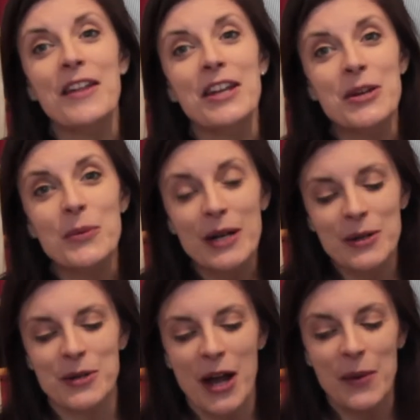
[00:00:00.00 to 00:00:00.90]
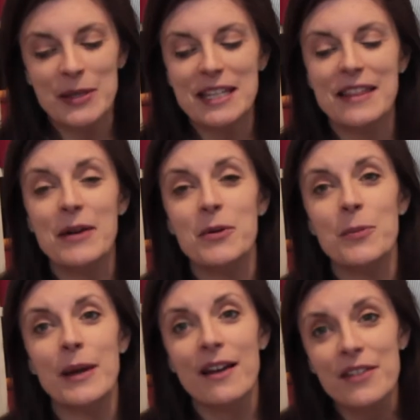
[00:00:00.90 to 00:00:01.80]
that you will know is that there will
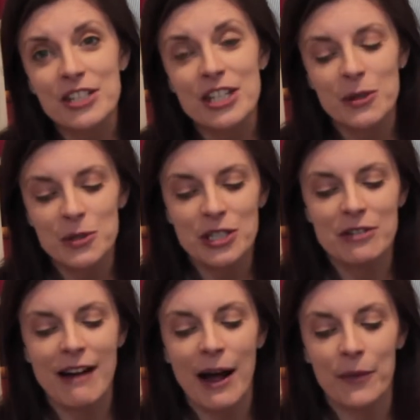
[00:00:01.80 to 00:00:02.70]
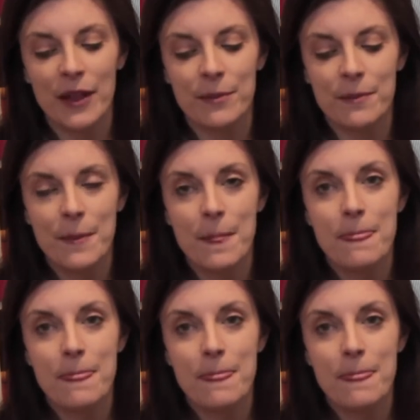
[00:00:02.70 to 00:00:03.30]
be other children around them,